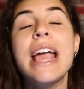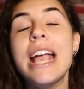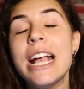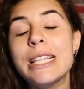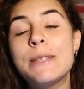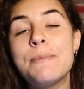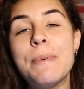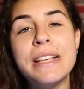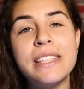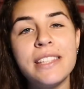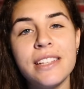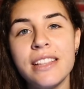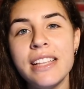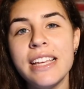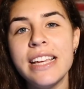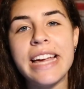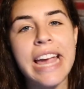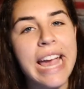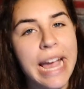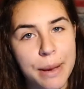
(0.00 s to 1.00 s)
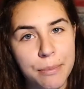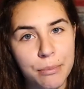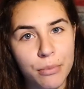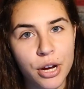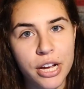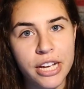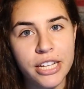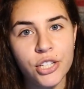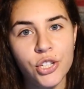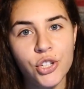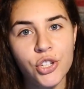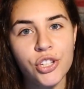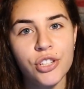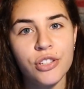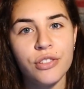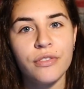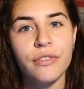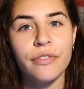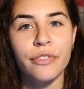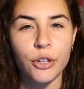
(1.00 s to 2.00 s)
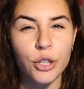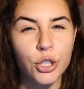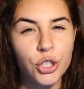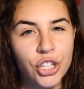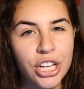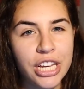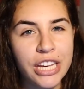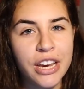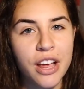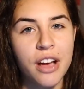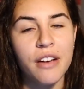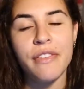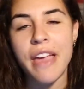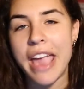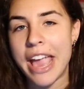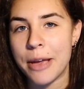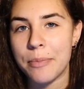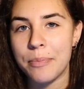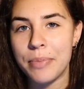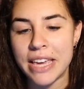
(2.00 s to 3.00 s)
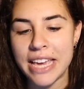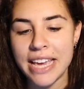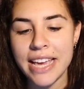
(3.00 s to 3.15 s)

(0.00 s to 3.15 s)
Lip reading: It's basically Cambridge version of AP.